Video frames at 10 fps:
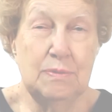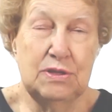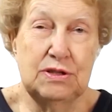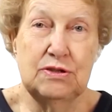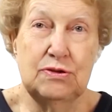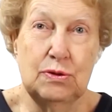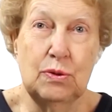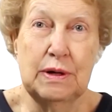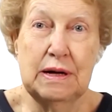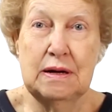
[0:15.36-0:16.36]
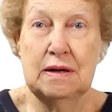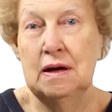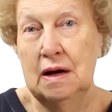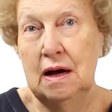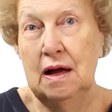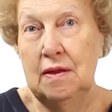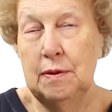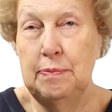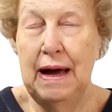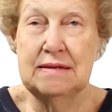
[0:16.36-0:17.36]
was just doing
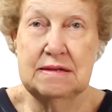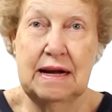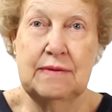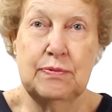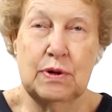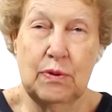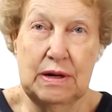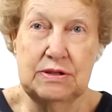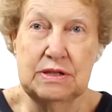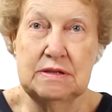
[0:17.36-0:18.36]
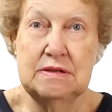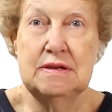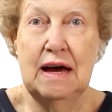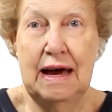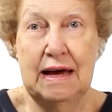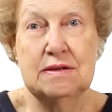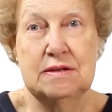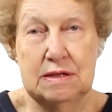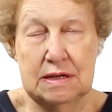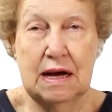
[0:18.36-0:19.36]
past life regressions and
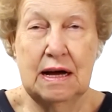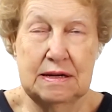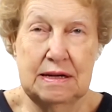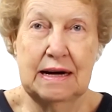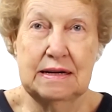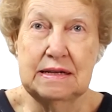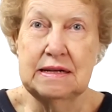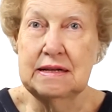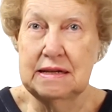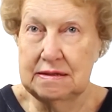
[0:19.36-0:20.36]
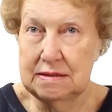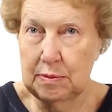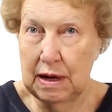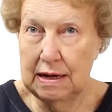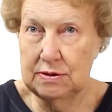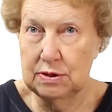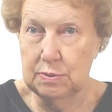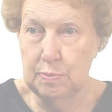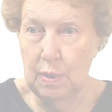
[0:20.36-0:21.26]
contacting the subconscious